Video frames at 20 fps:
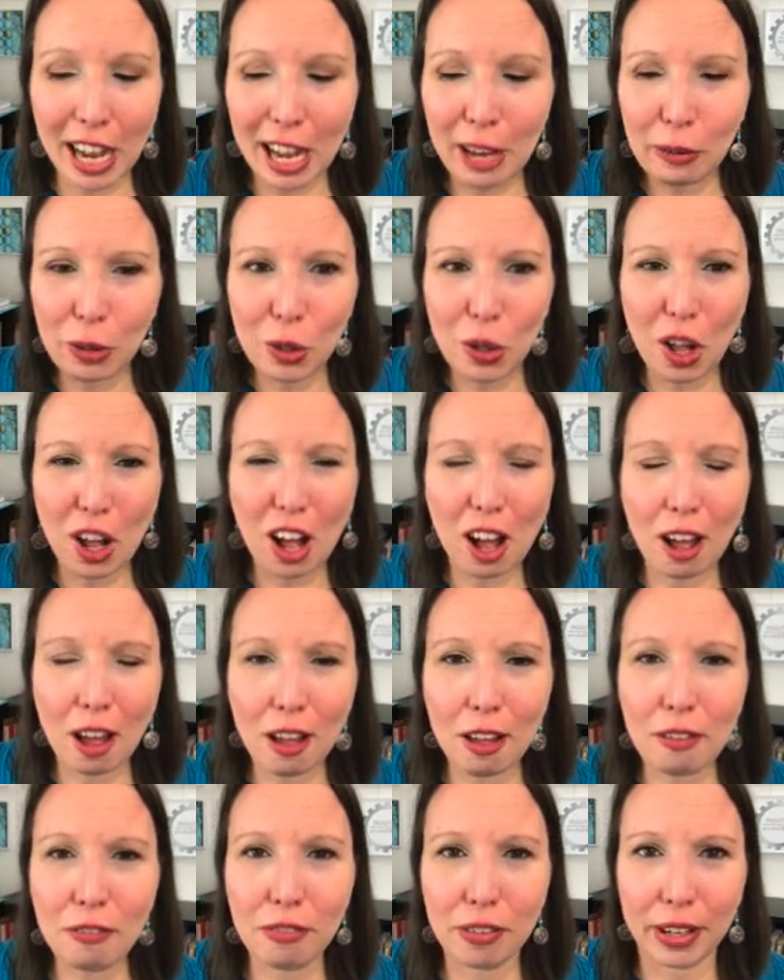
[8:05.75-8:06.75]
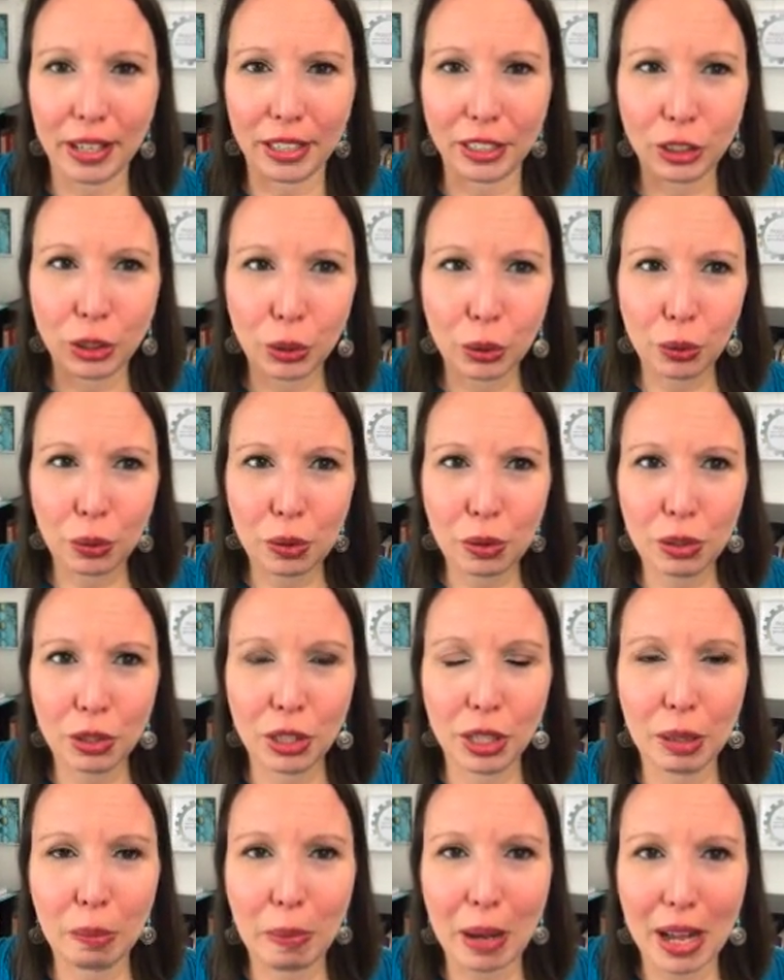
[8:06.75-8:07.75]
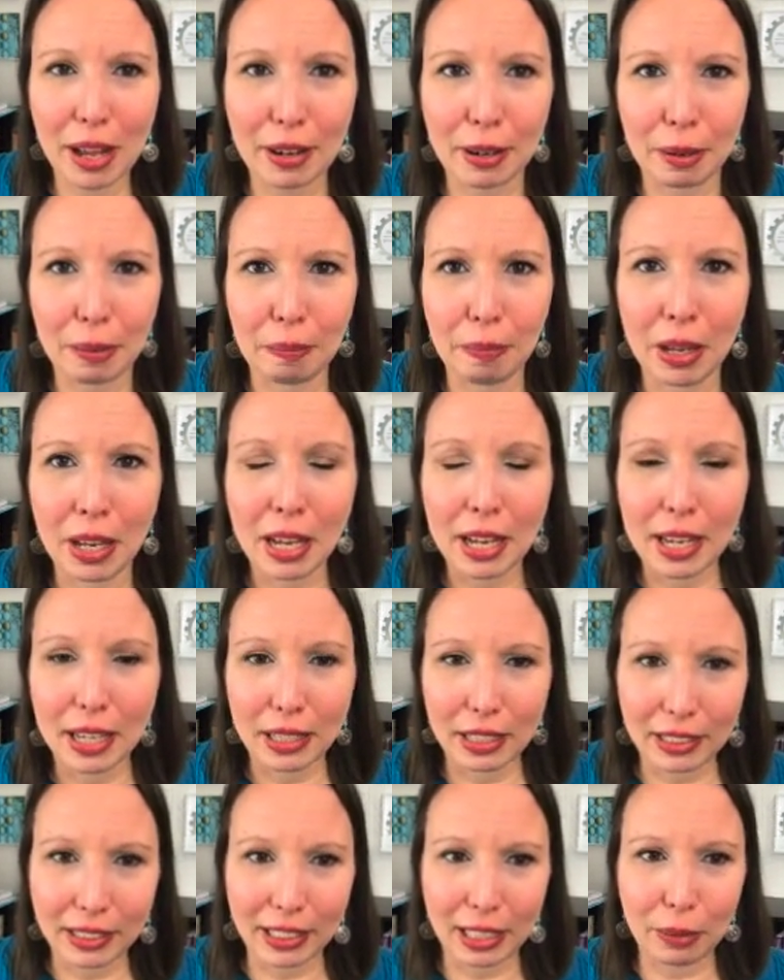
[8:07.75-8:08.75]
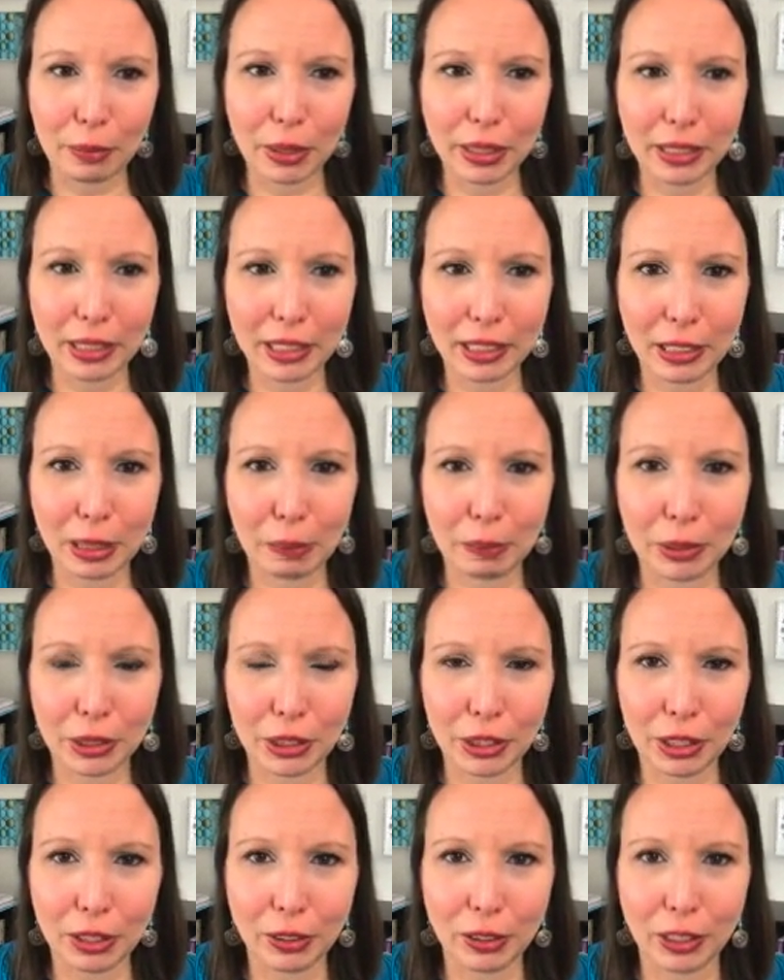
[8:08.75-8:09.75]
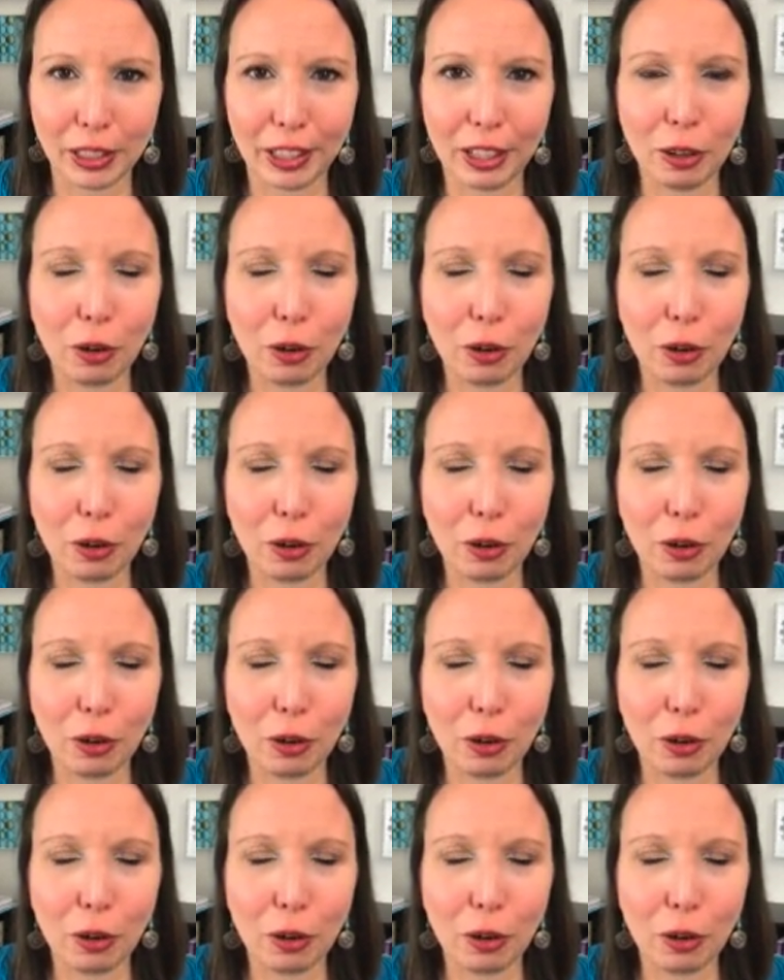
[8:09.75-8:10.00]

I will often scroll to the bottom to see what systems they're using.